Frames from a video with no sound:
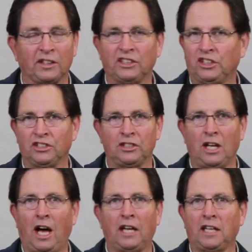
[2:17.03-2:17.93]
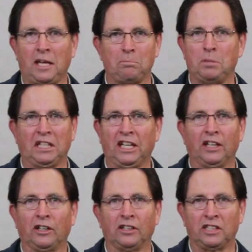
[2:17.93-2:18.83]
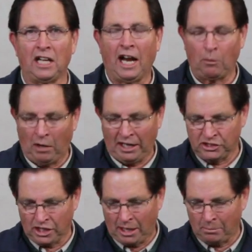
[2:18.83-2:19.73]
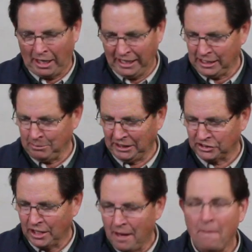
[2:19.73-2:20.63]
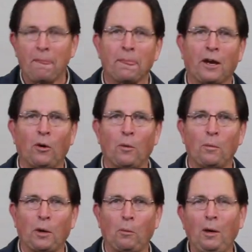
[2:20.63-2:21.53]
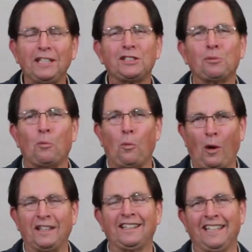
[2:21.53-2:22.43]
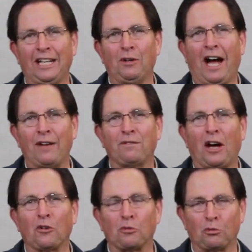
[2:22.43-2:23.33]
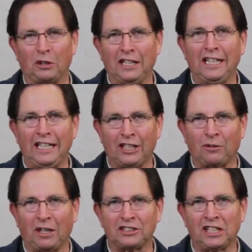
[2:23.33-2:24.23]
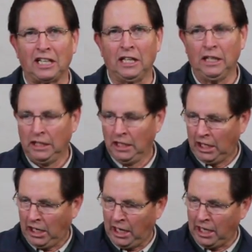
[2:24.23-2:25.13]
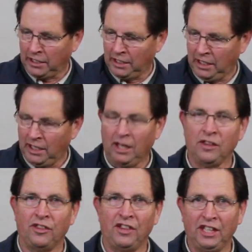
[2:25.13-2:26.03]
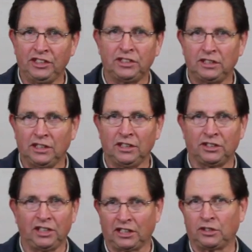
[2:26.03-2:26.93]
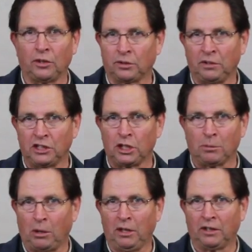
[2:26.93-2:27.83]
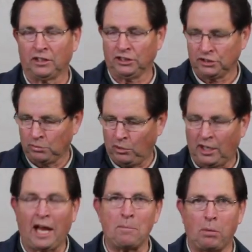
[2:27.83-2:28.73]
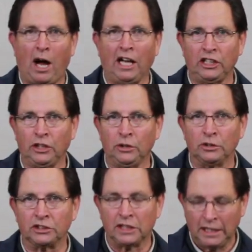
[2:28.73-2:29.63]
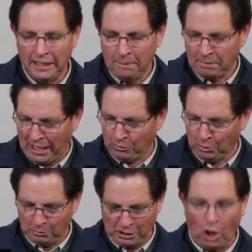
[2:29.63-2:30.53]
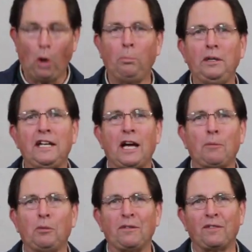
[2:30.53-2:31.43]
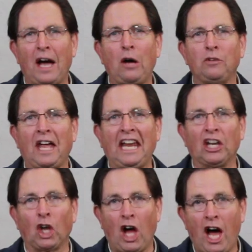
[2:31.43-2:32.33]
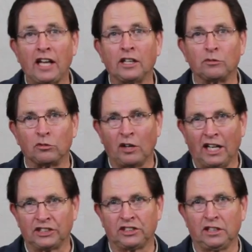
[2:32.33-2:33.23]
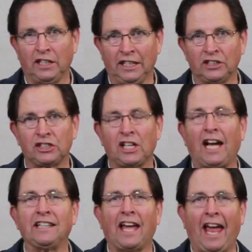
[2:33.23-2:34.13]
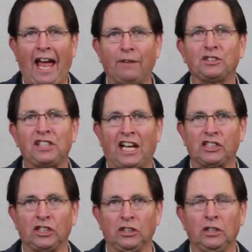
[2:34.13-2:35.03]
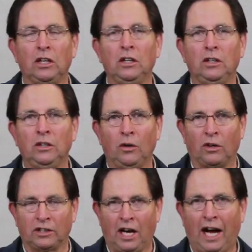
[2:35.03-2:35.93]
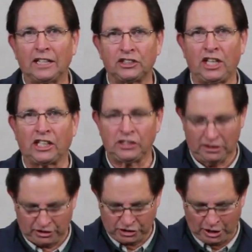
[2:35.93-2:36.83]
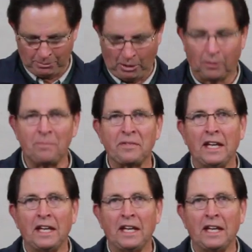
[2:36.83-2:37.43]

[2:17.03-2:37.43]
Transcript: This is not a beginner DIY job by any means. There was one thing I found really interesting on this 603 turbo here. This is one I bought used. And when we opened it up, we found a lot of rust inside the aft section, or the hot section of the turbo.